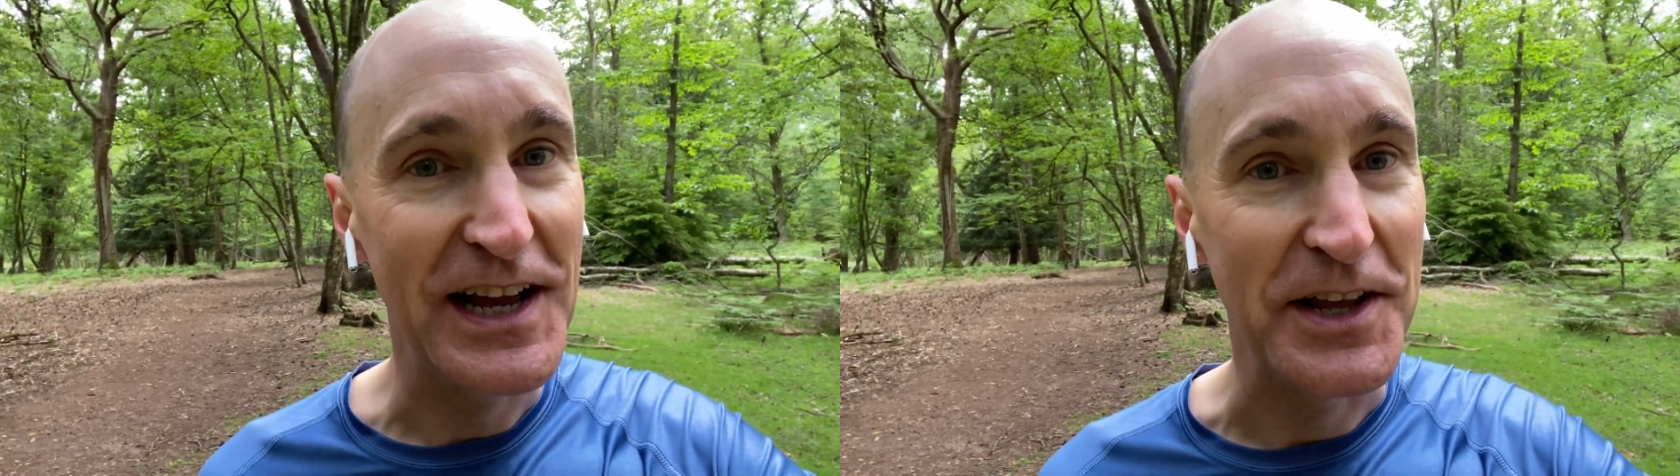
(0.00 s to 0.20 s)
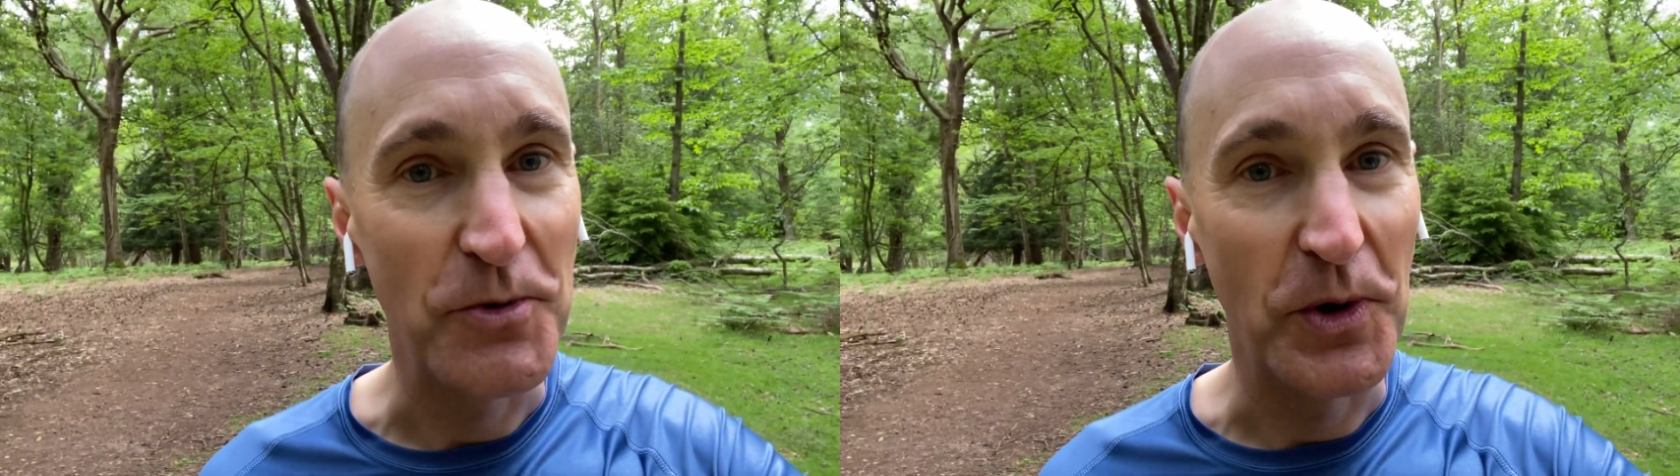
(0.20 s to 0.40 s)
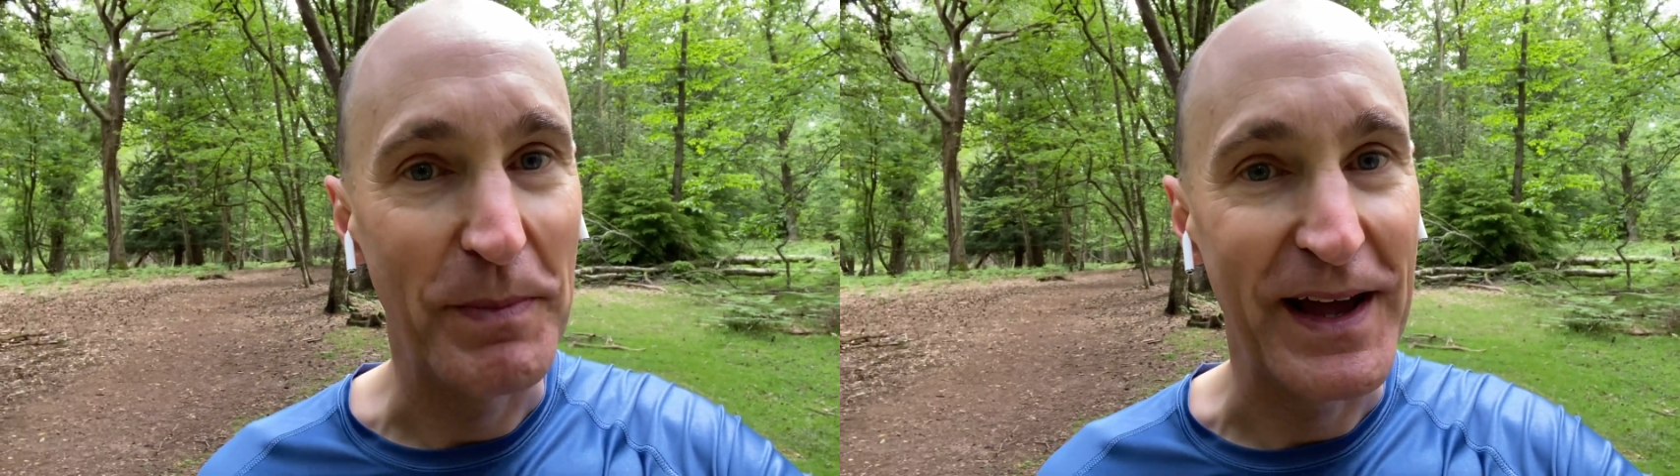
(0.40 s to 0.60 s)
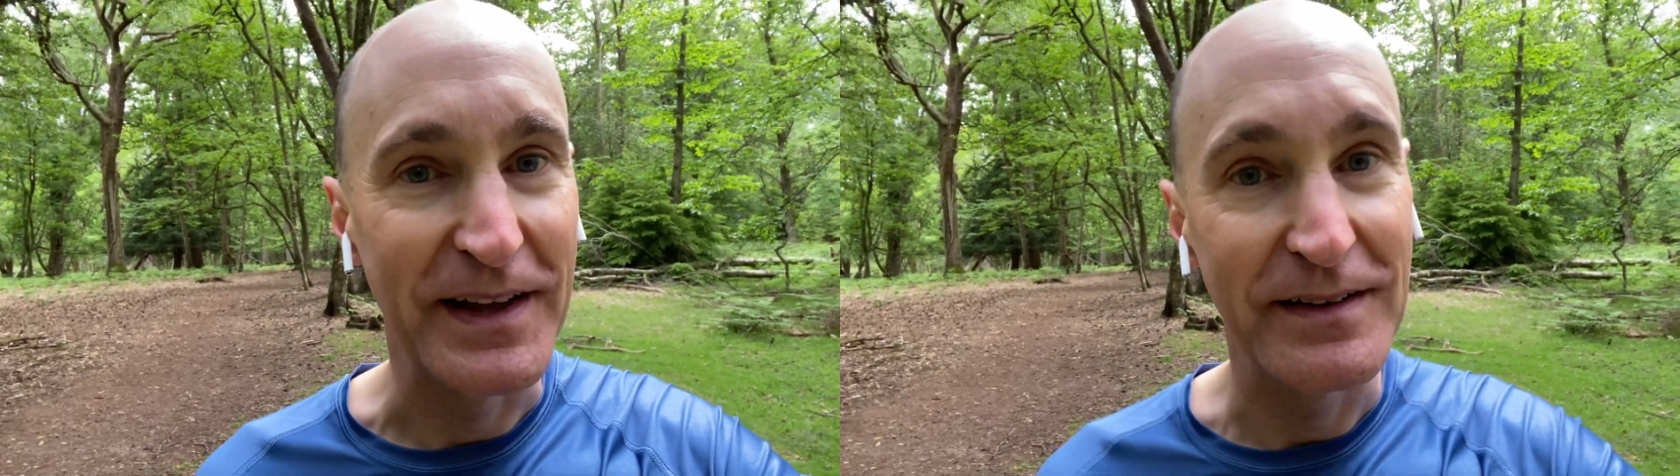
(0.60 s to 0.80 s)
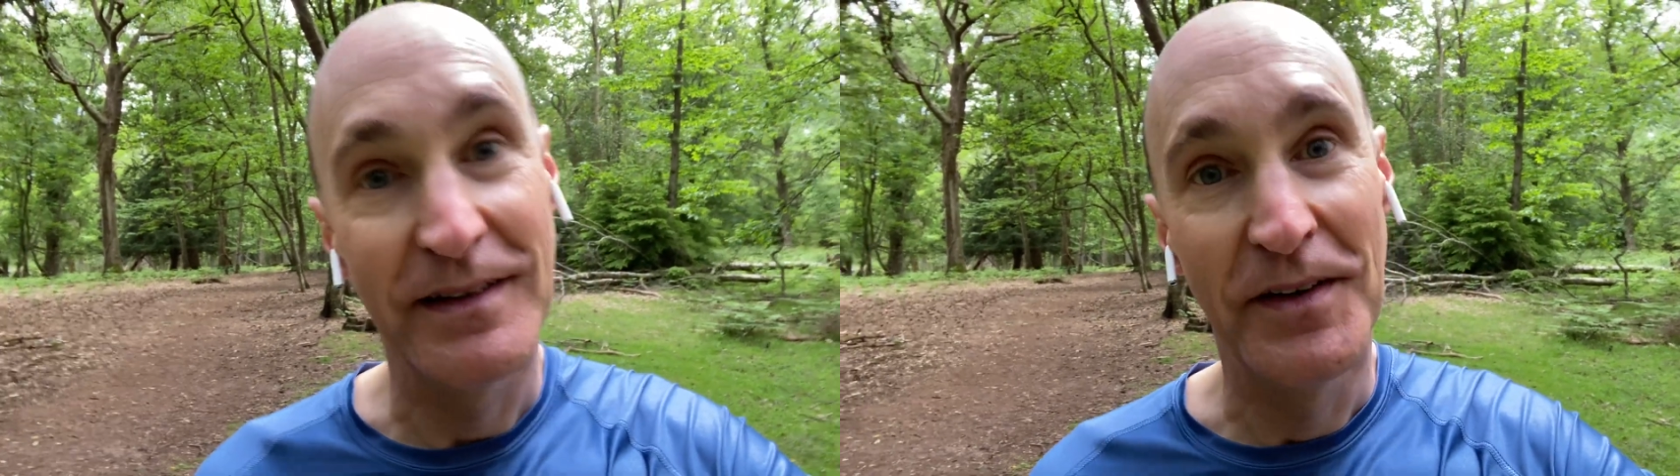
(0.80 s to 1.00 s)
you all about
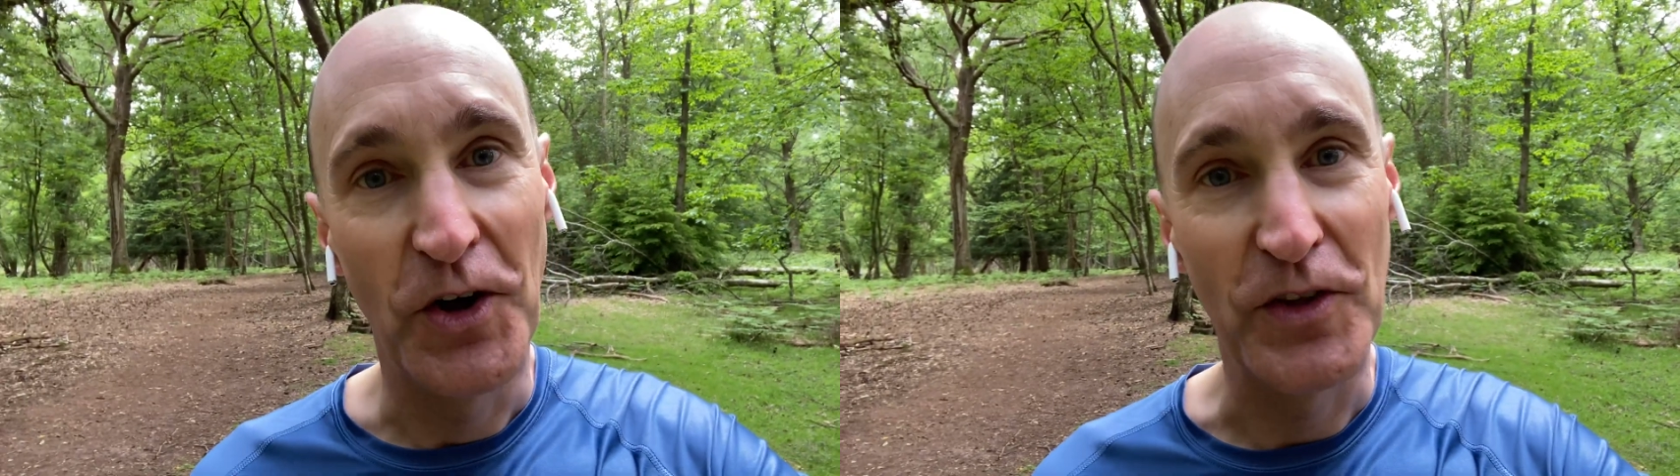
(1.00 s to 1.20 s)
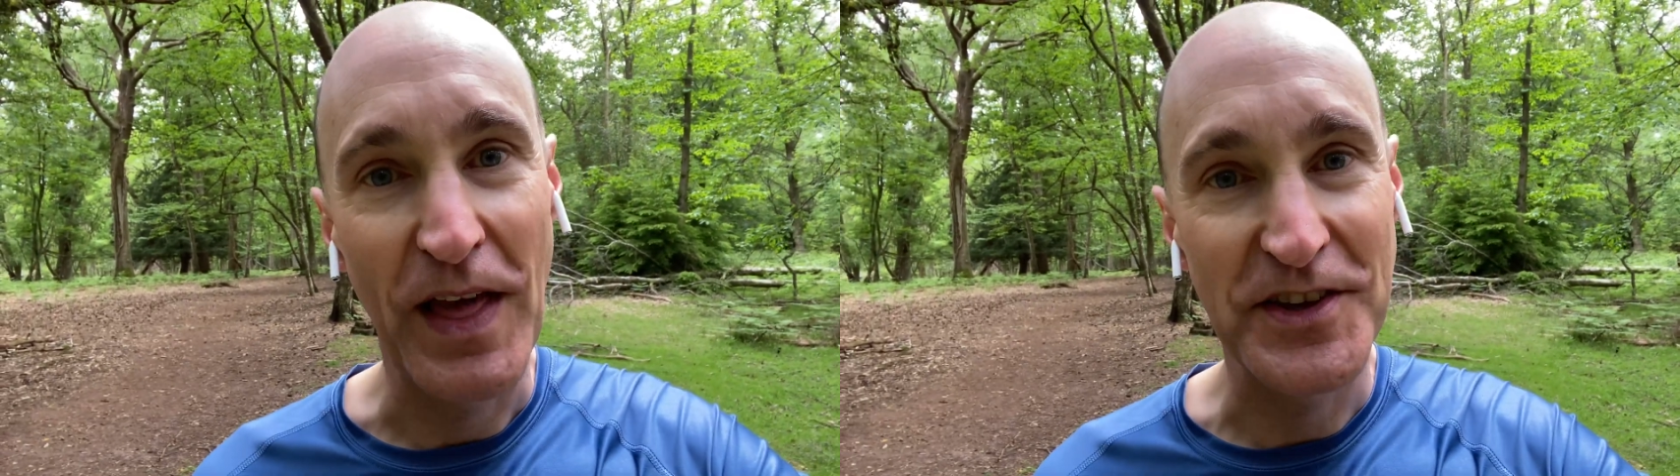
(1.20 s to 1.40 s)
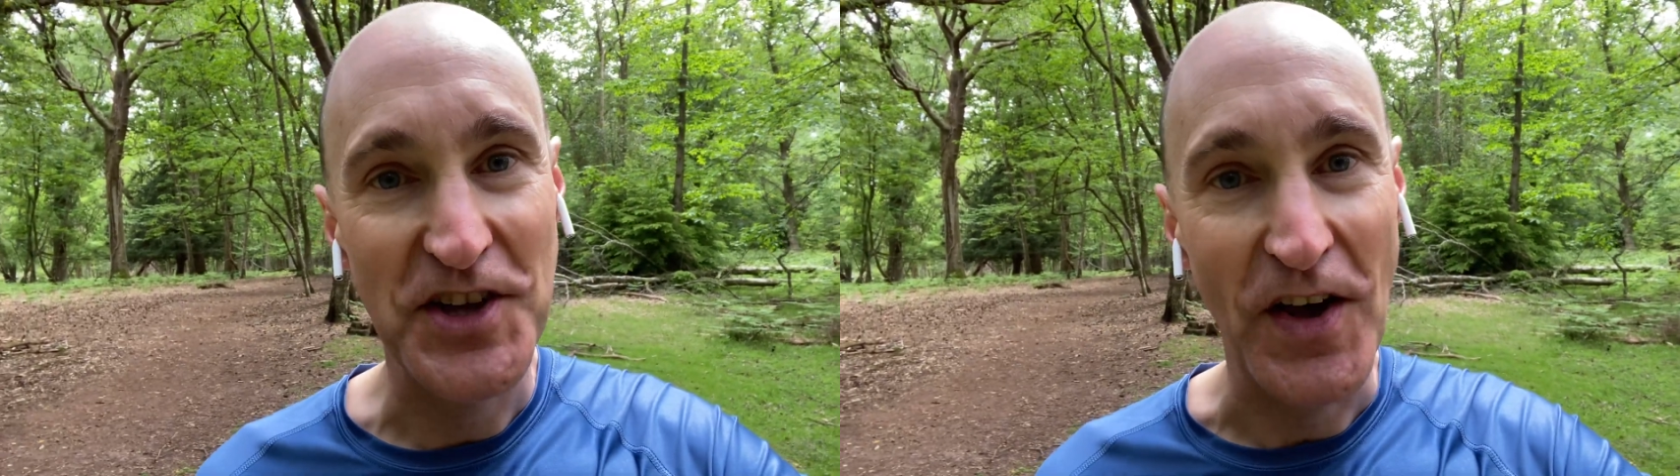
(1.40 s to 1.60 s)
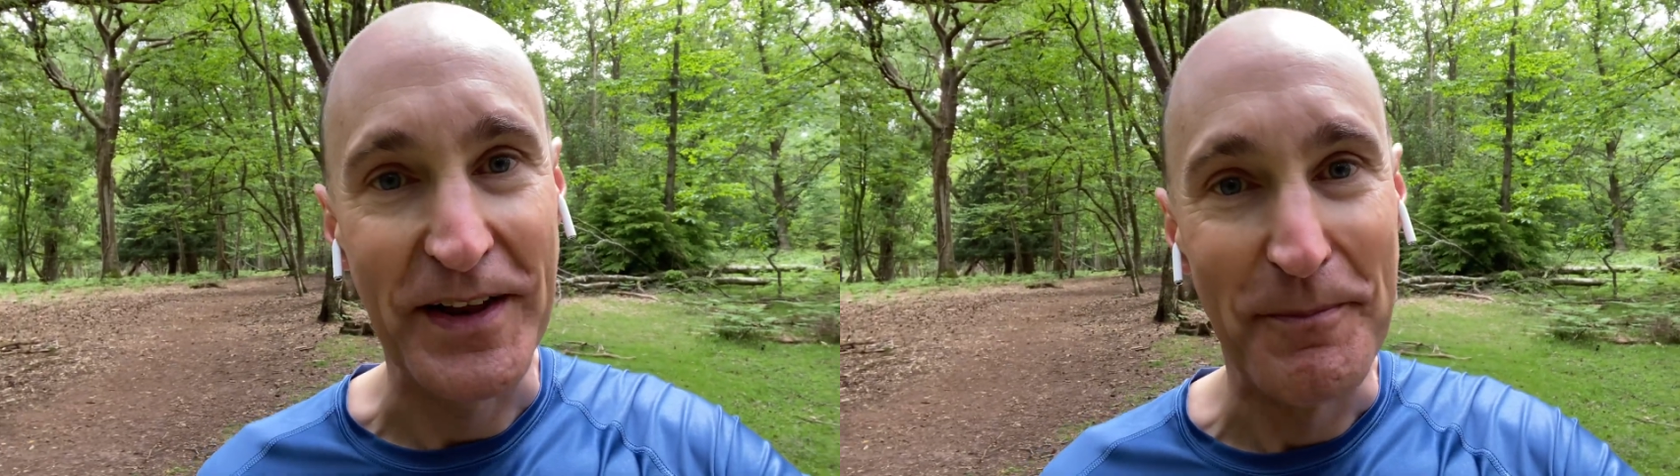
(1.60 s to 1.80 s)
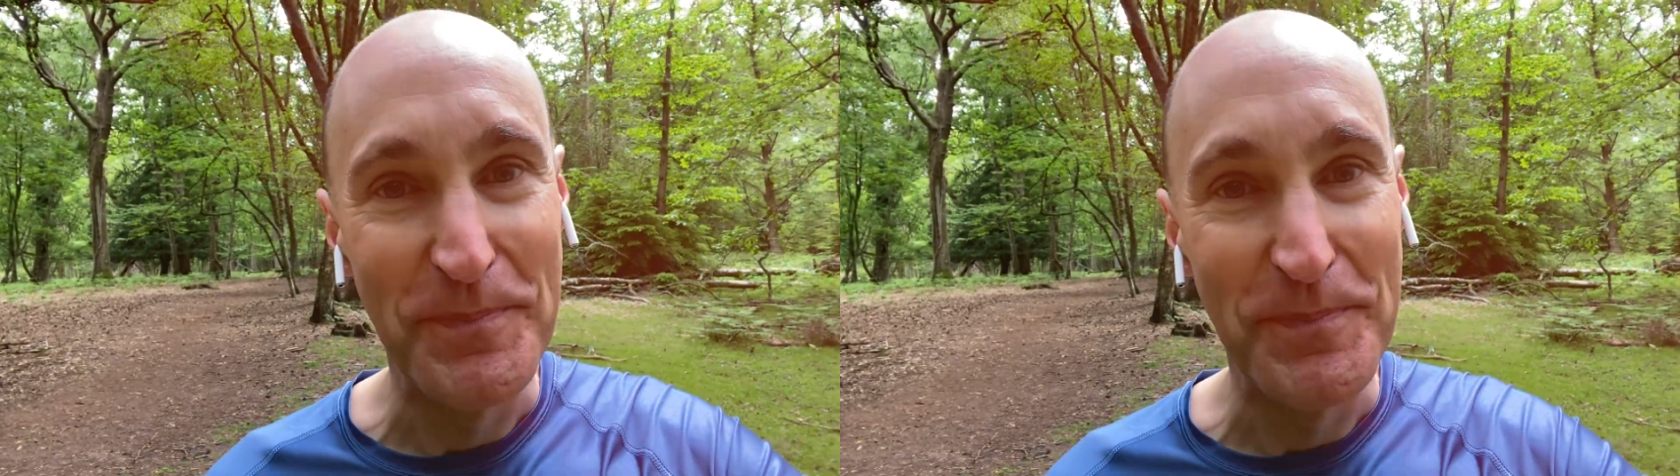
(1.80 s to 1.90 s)
it on the other side.